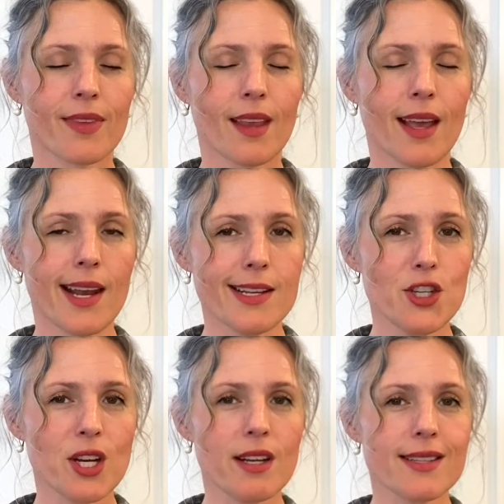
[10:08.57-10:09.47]
an
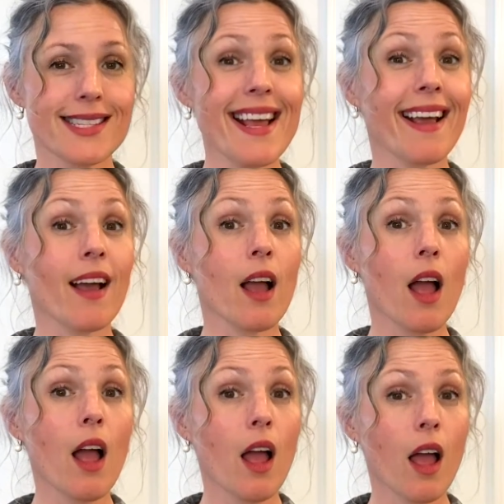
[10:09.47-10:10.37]
NG,
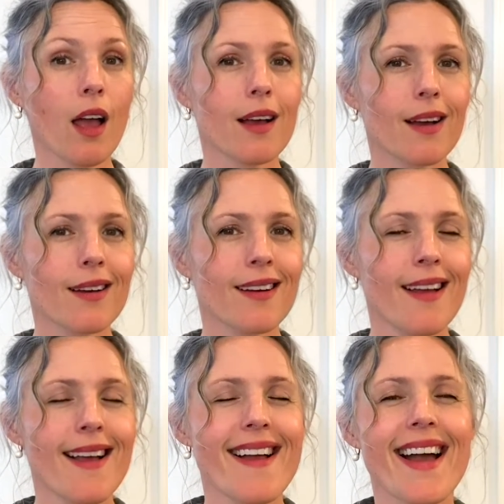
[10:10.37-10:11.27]
sing,
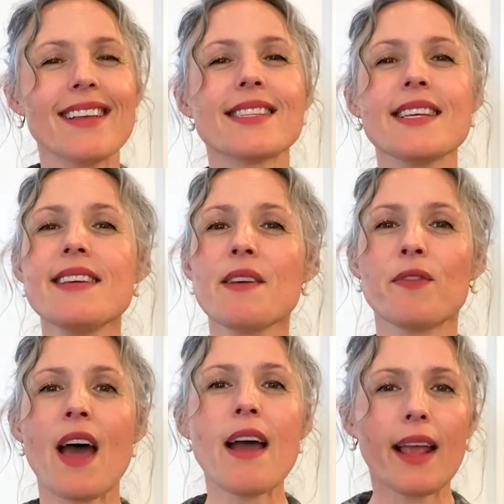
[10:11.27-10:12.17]
and seeing
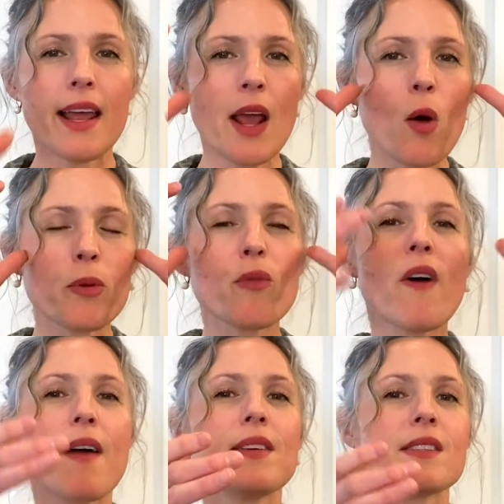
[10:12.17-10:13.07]
if that can help you
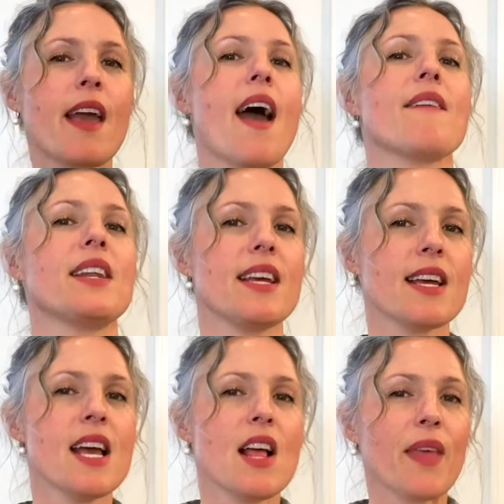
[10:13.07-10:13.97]
find this
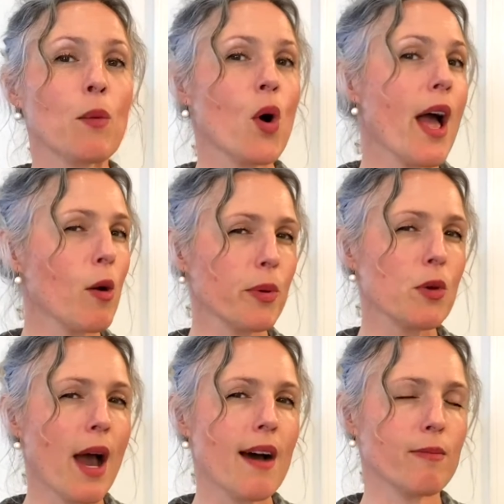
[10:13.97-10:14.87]
cavity that will help
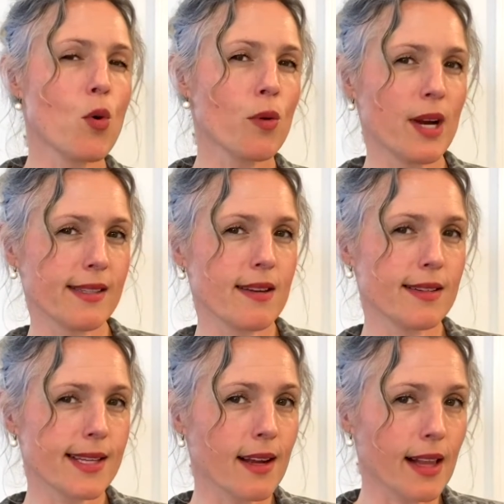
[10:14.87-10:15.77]
you have more
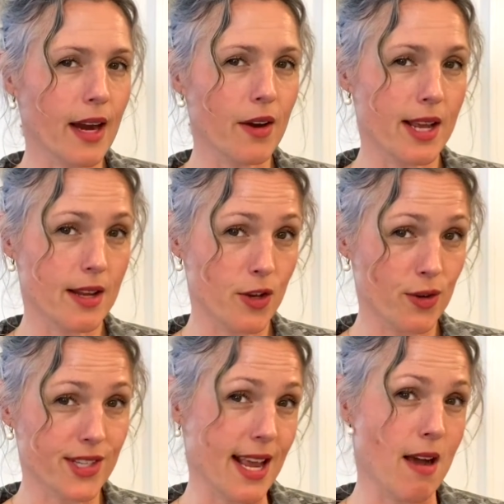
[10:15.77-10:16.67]
resonance and clarity in
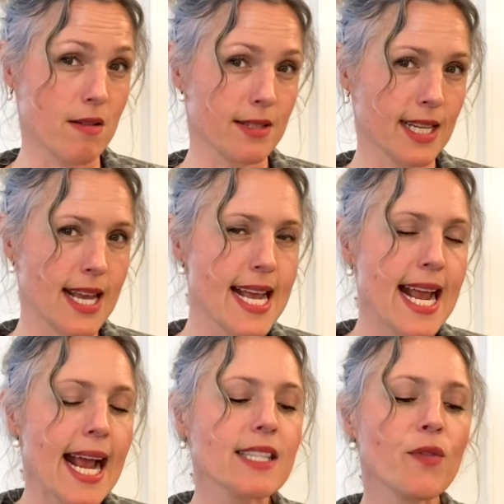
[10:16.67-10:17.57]
your sound.
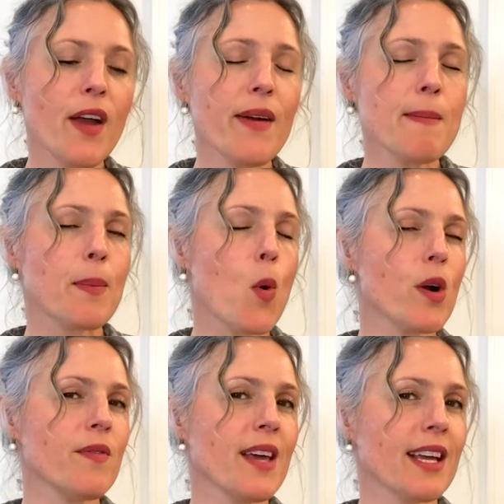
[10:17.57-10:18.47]
It's very
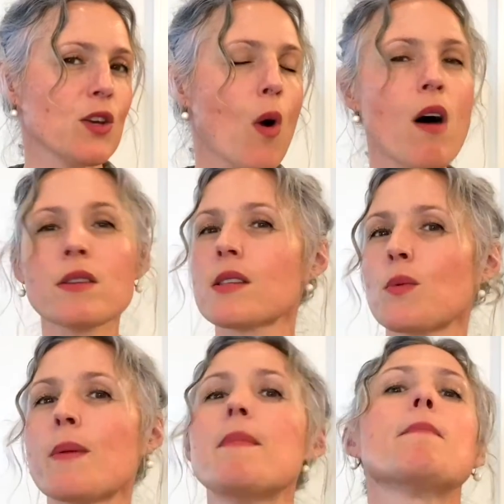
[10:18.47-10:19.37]
important that you also
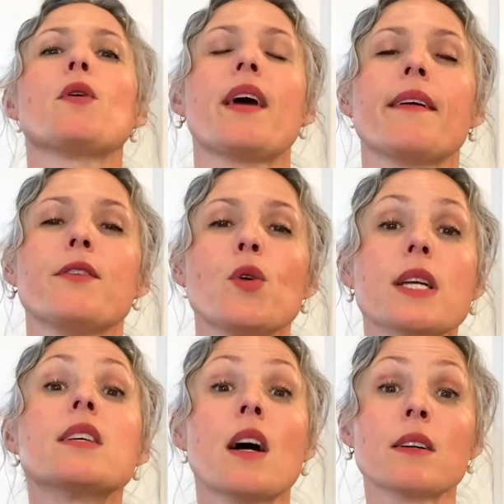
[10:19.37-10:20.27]
remember that if you're
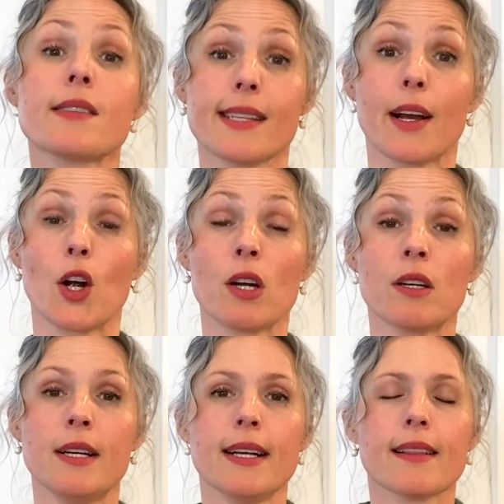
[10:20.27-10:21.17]
a young singer,
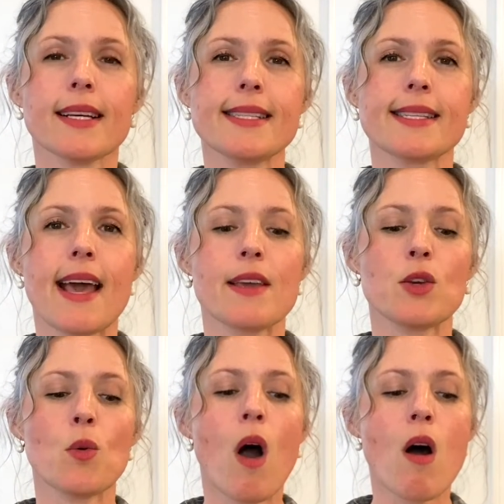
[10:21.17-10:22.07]
let's say
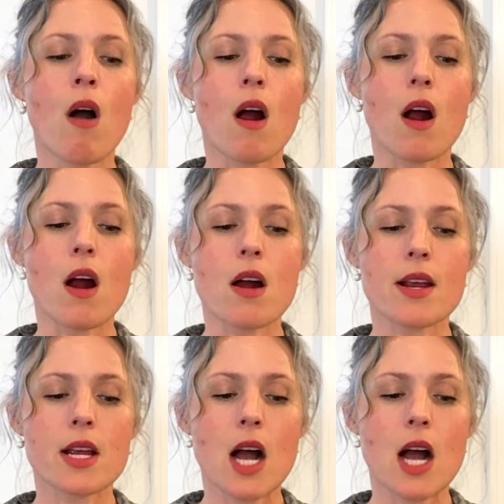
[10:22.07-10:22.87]
you are